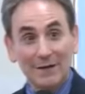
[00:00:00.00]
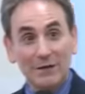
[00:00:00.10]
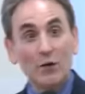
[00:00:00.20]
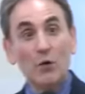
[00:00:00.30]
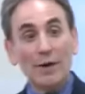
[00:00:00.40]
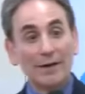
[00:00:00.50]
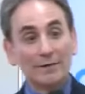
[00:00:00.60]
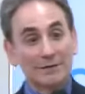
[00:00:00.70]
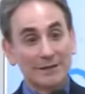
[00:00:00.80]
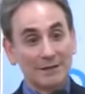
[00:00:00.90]
No one
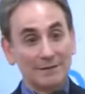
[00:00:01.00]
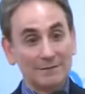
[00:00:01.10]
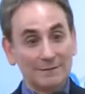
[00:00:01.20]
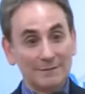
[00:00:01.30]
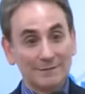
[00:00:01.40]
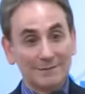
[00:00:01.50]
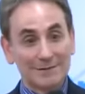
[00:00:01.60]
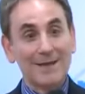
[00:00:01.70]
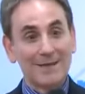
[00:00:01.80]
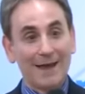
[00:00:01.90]
else can
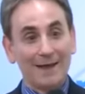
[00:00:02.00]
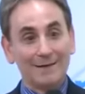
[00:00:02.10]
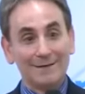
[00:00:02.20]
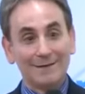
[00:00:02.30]
say that.